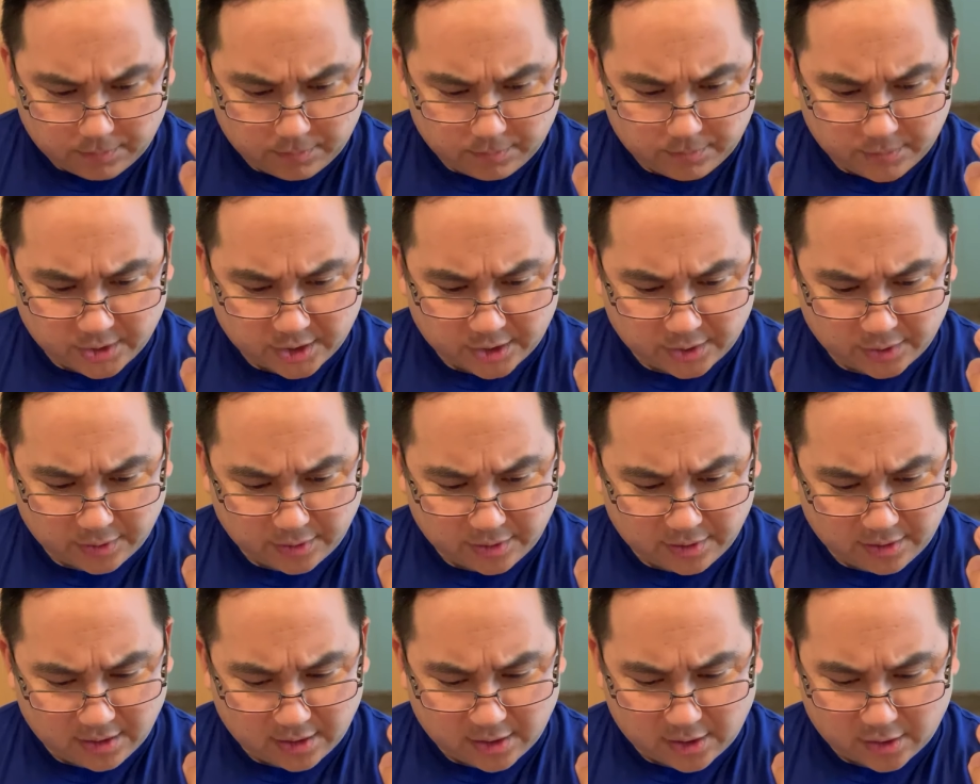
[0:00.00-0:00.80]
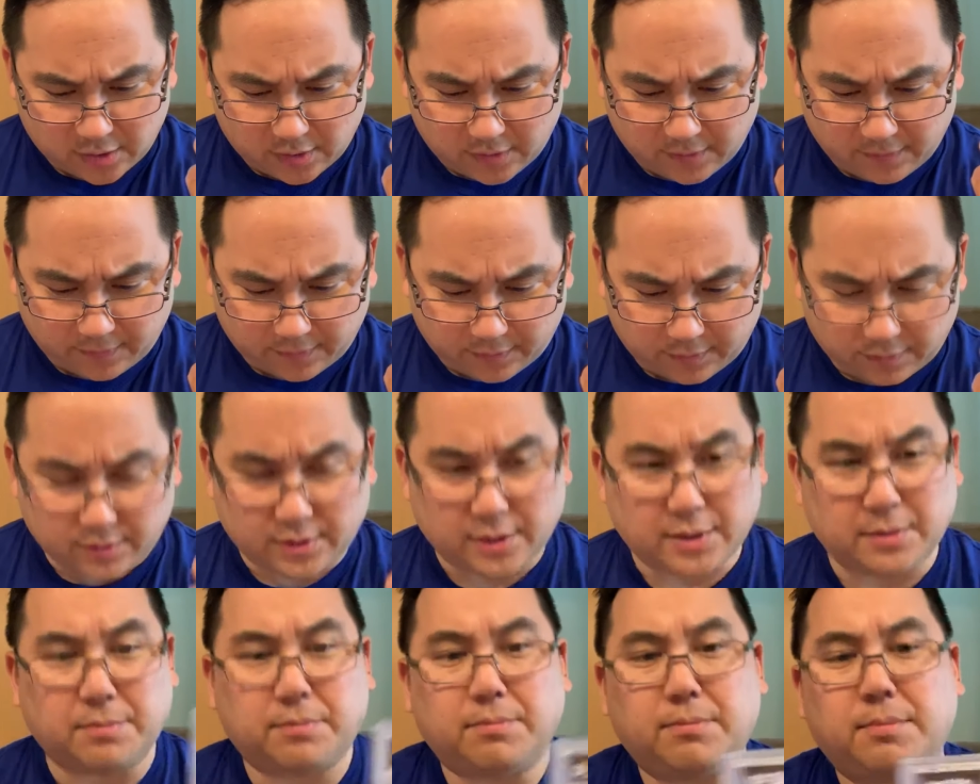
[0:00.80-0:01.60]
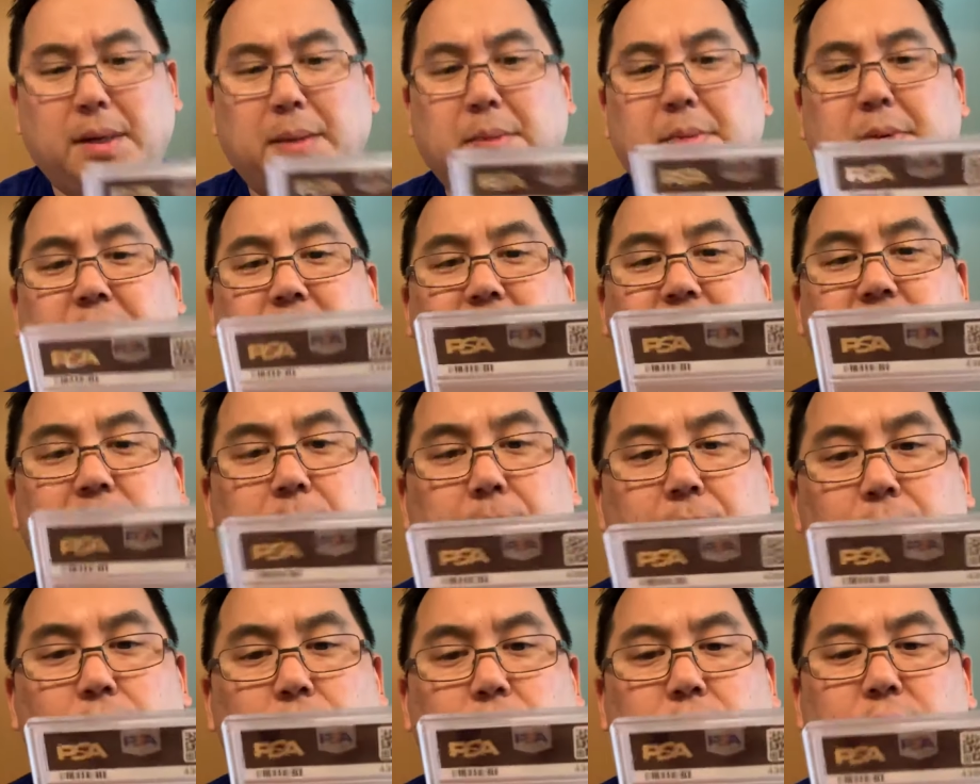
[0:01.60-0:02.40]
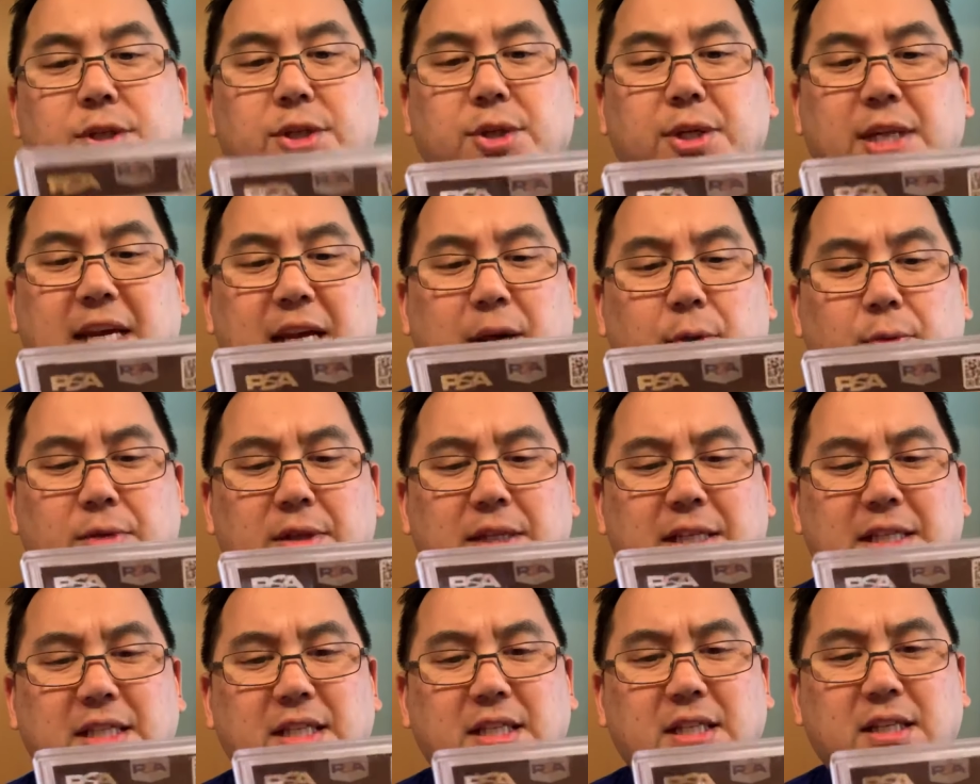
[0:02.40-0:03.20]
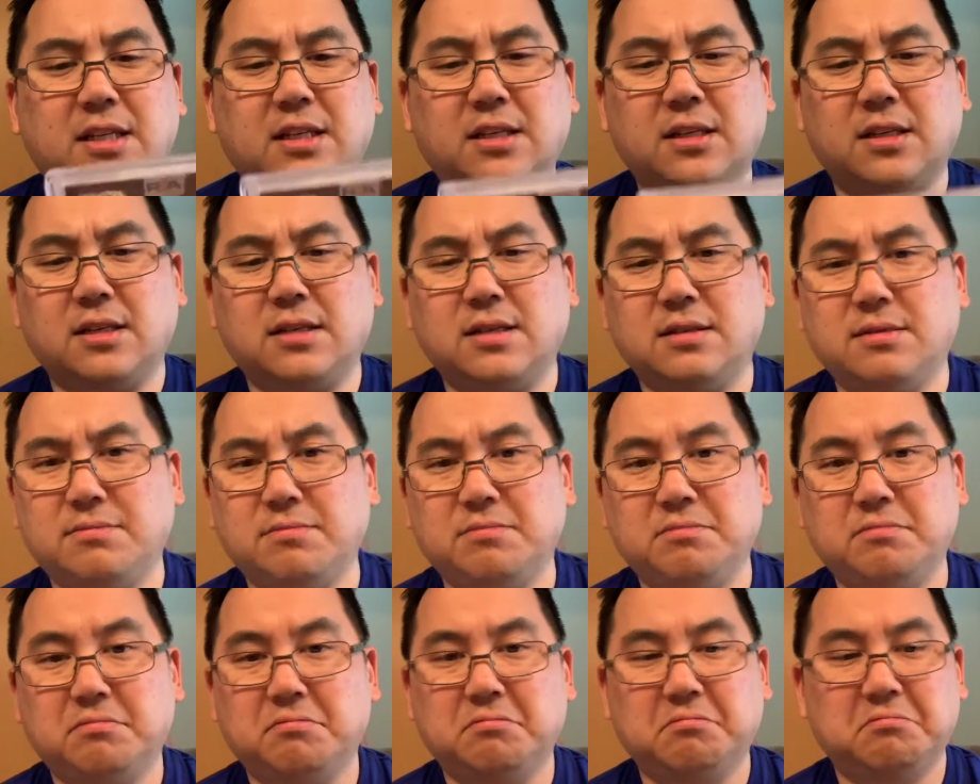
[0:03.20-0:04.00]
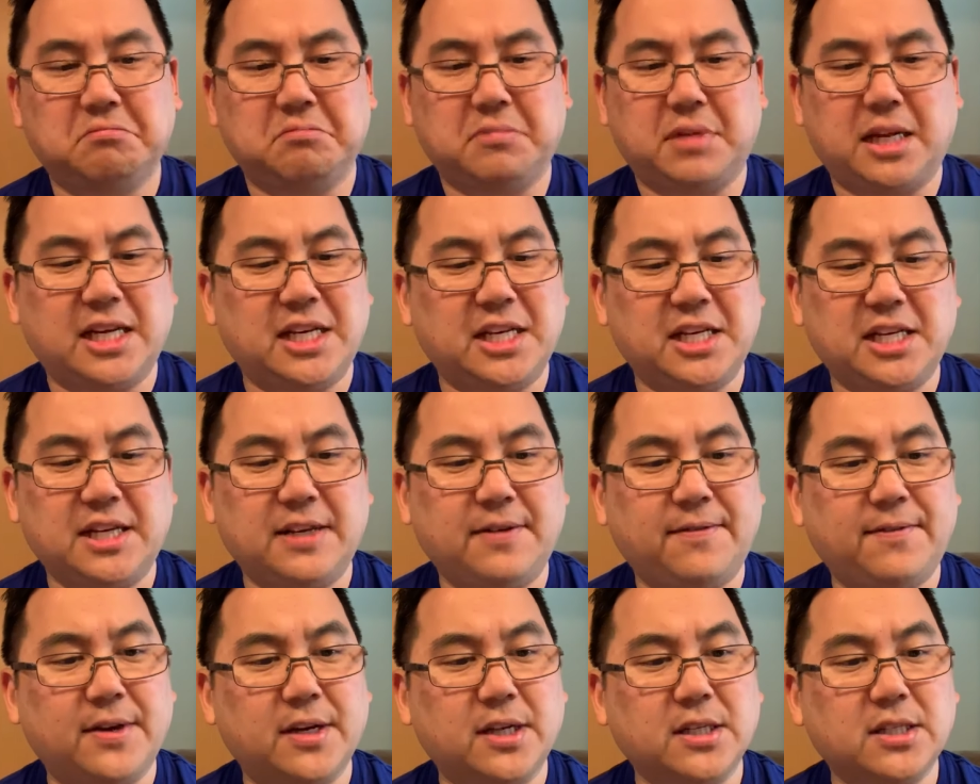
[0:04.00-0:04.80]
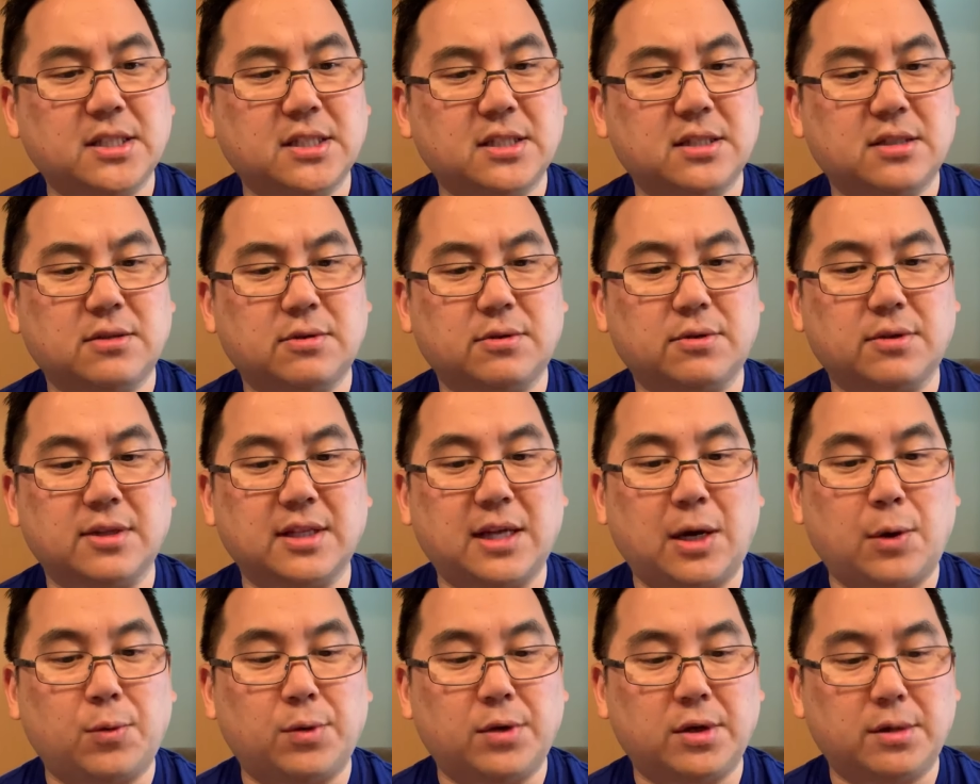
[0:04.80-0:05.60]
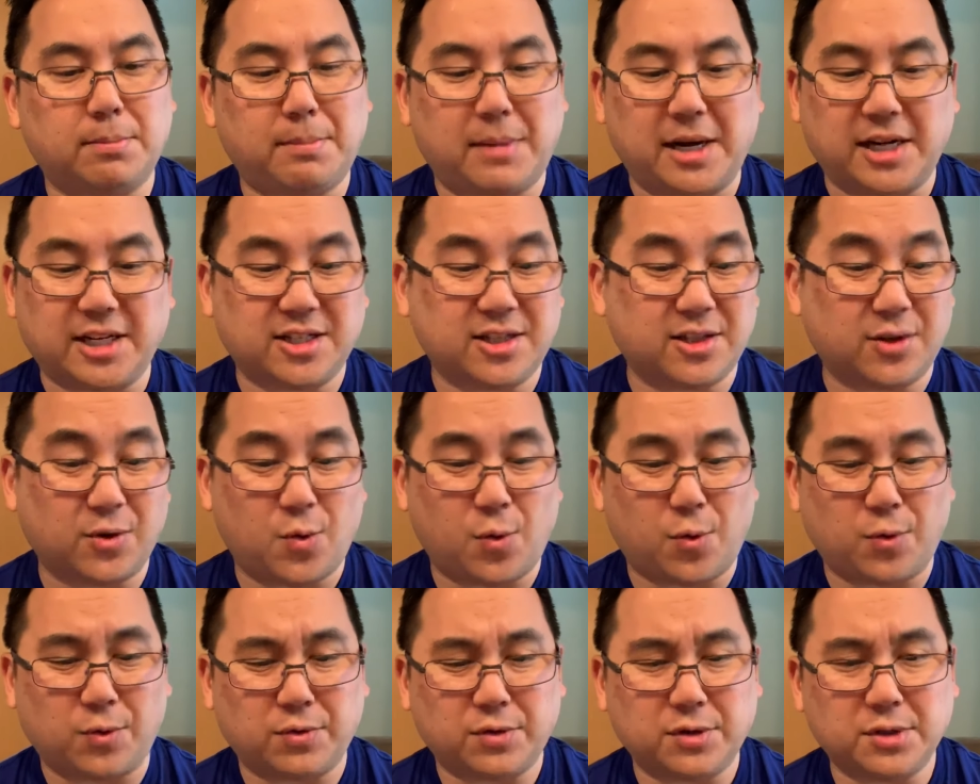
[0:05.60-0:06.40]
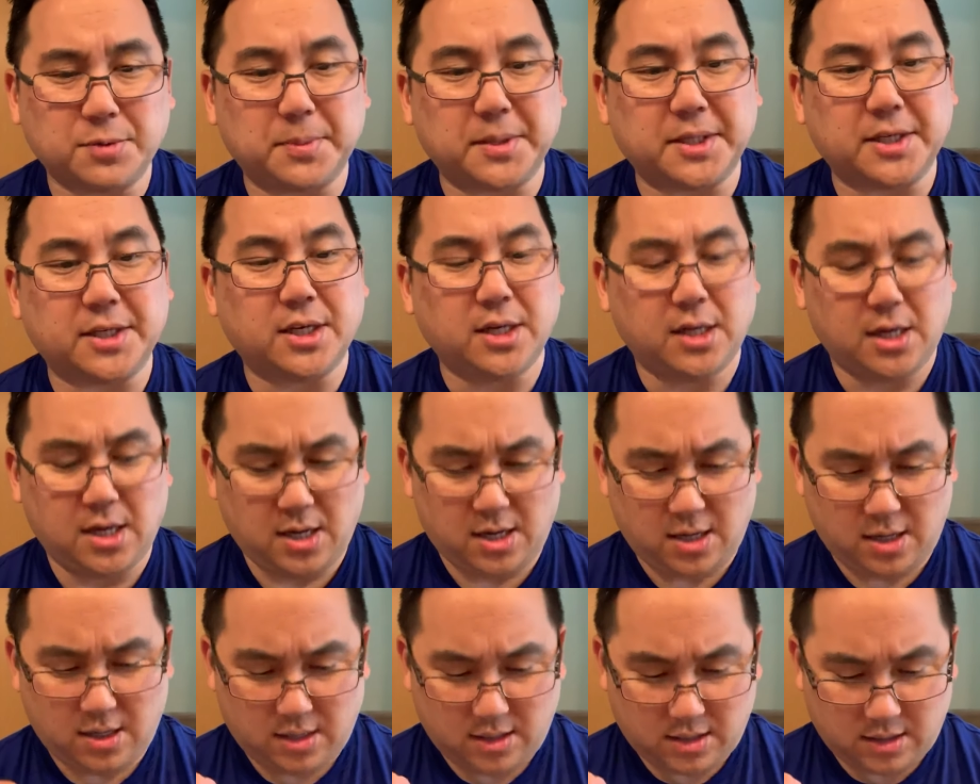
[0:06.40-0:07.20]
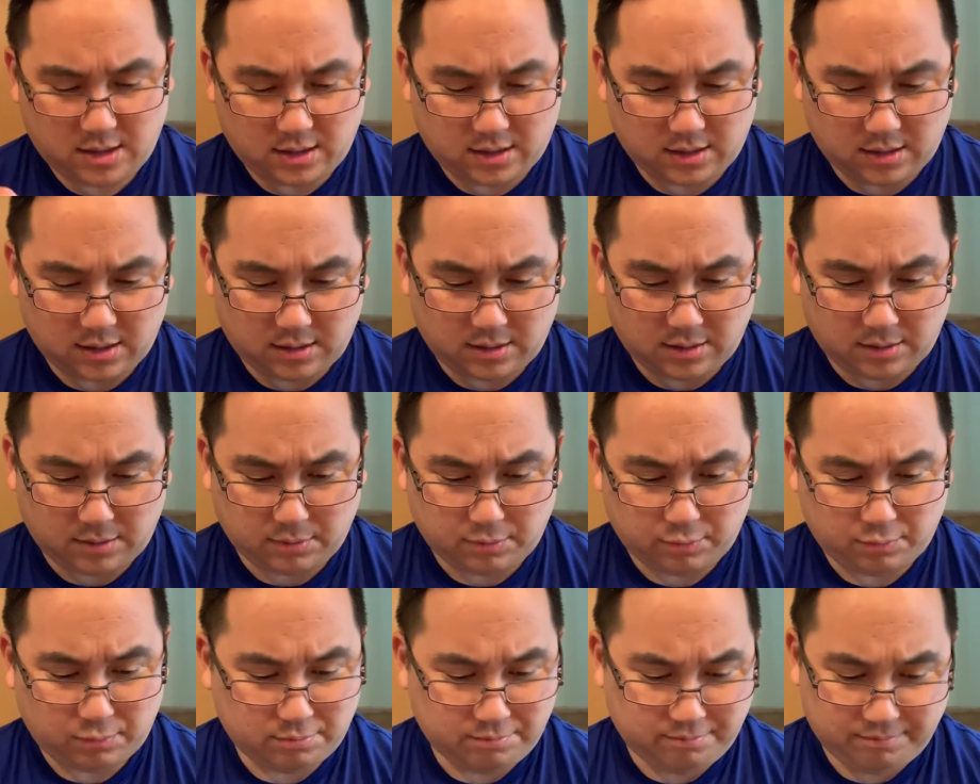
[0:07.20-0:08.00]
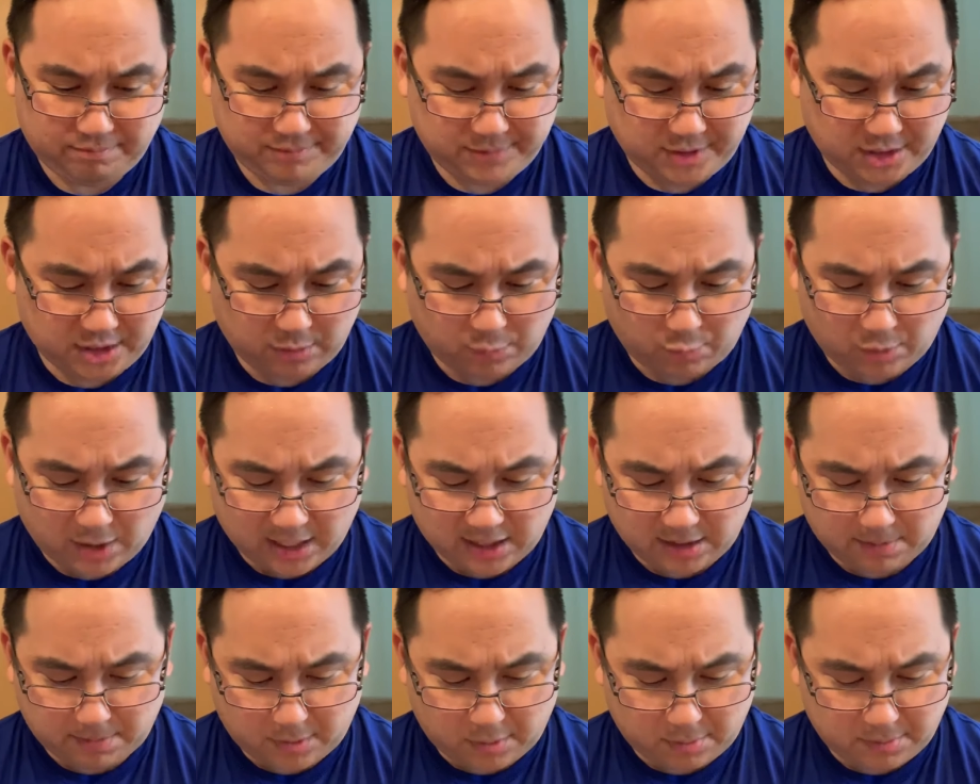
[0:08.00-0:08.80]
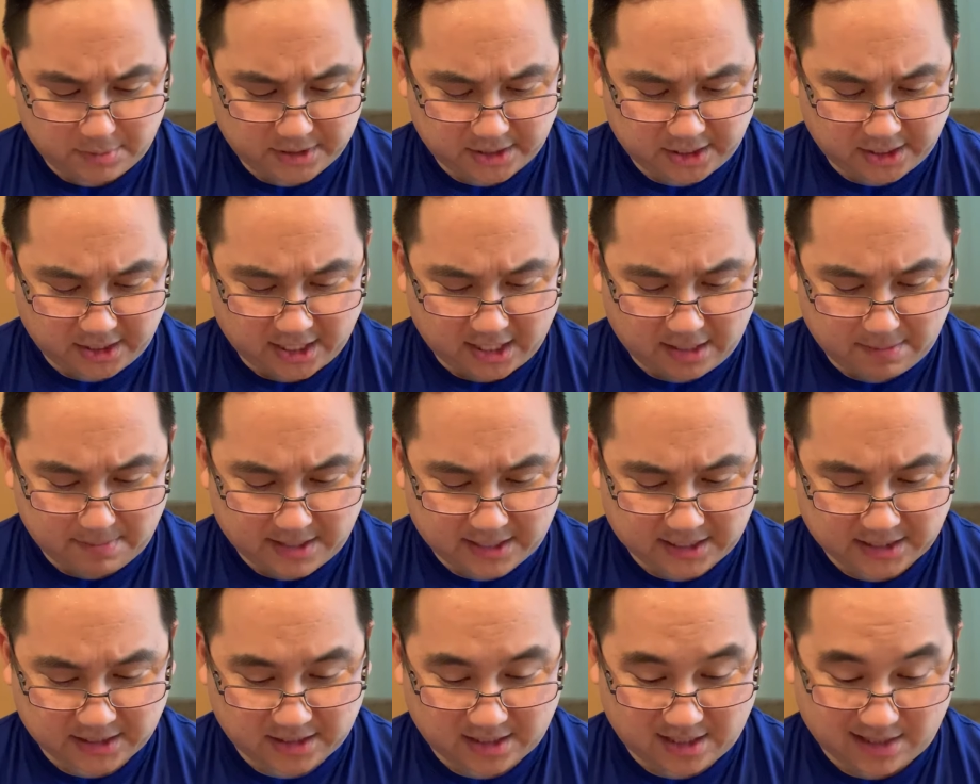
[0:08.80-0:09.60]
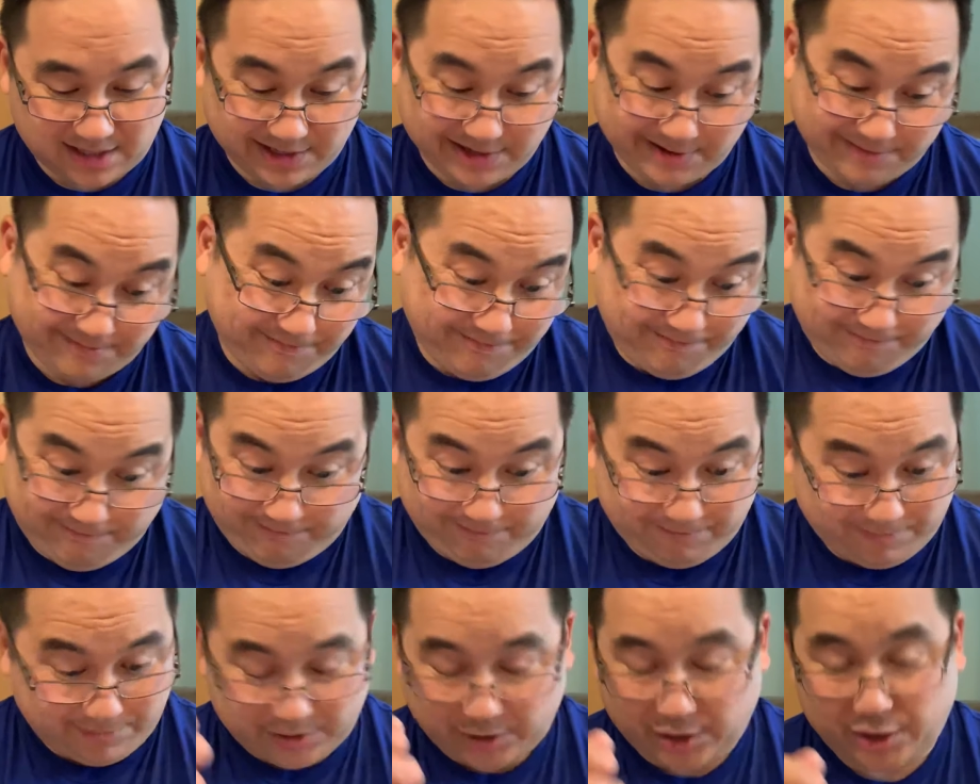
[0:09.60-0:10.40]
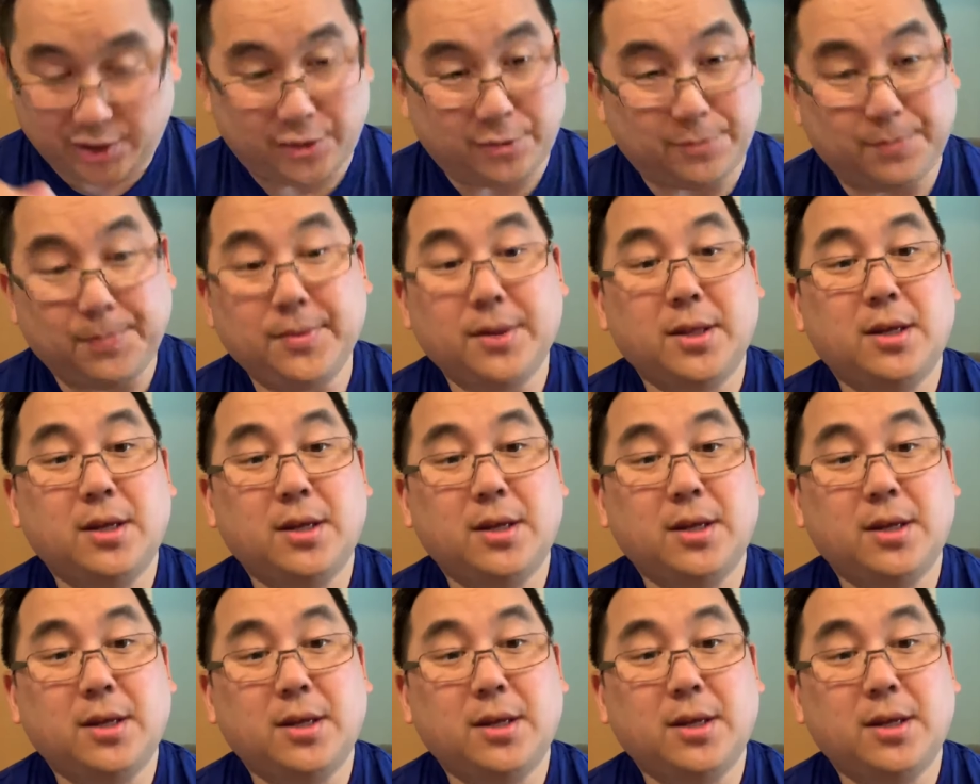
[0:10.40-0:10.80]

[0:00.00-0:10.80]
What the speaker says: you know, you look it over, and maybe because of the borders, you can't really see any defects or that well, minus the corners. But you know, why the Bo Bichette came back as 9, don't know.